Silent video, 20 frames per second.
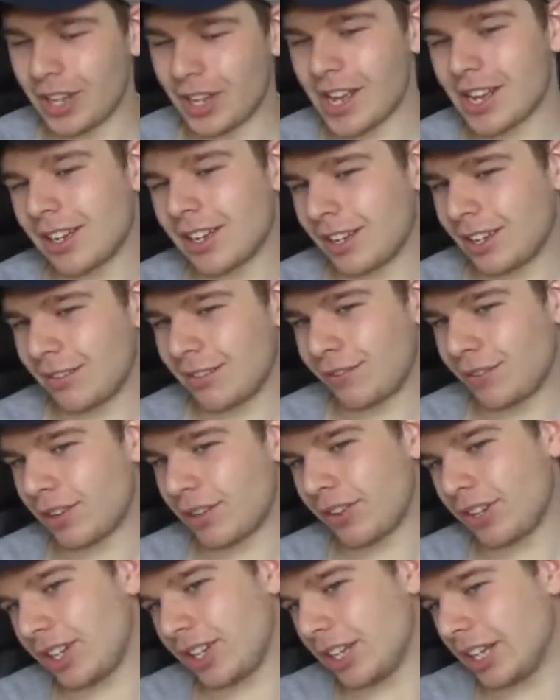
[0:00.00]
They are a
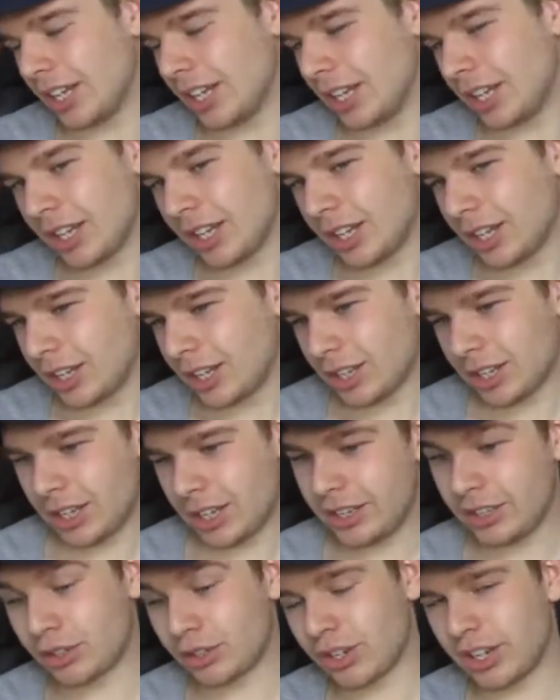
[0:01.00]
very
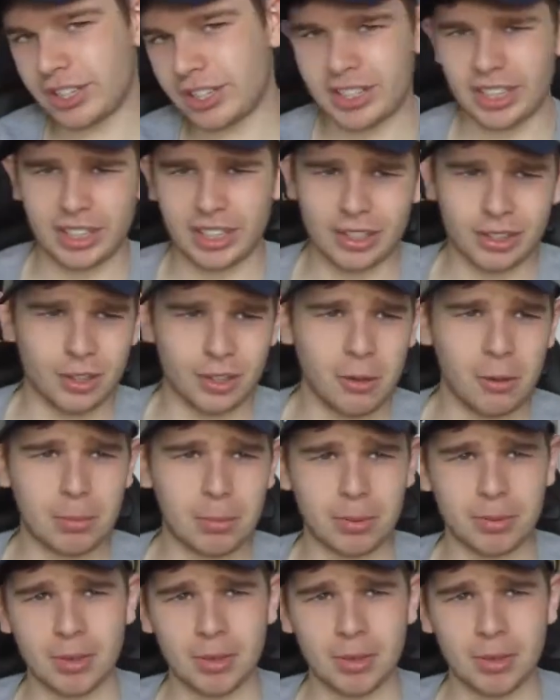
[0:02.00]
interesting club.